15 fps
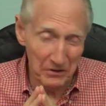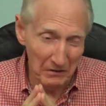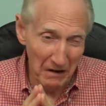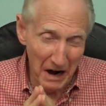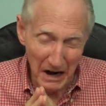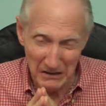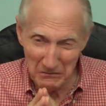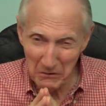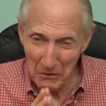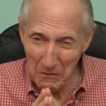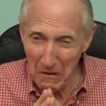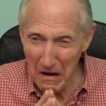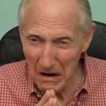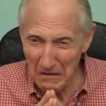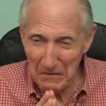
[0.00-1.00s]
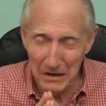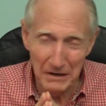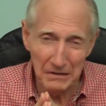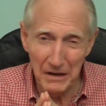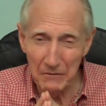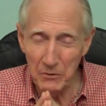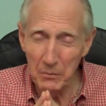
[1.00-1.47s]
Their eyes were
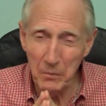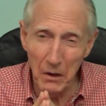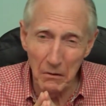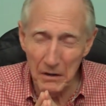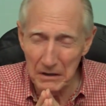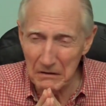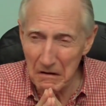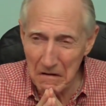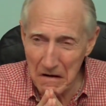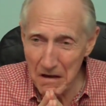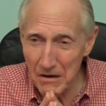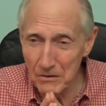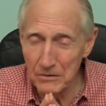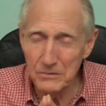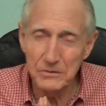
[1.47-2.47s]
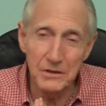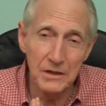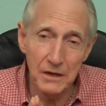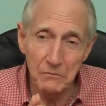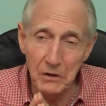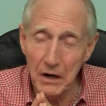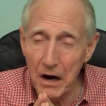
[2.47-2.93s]
watering, they were blowing their nose, and
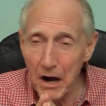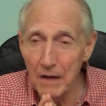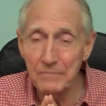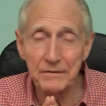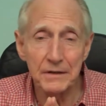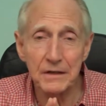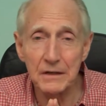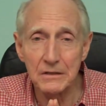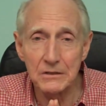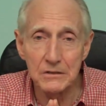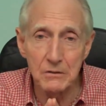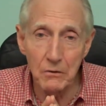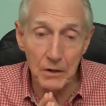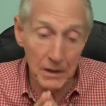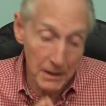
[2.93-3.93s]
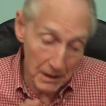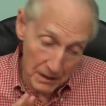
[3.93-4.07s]
they were coughing and snorting,